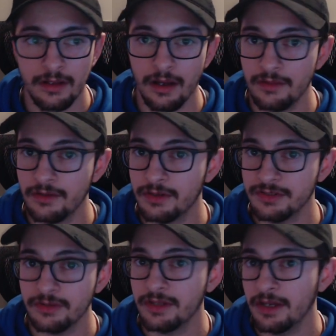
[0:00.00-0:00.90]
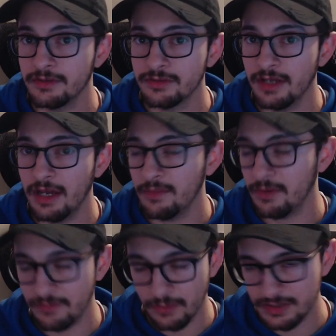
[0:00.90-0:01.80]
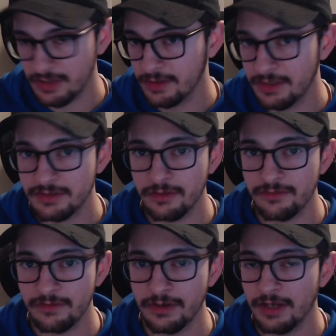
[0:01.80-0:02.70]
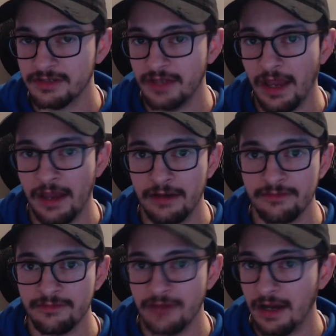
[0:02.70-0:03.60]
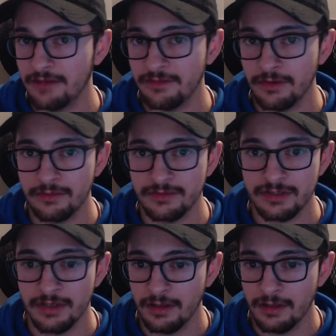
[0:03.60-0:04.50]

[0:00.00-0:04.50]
Uh, there is only the Android app, unfortunately. So for you guys that have iPhones,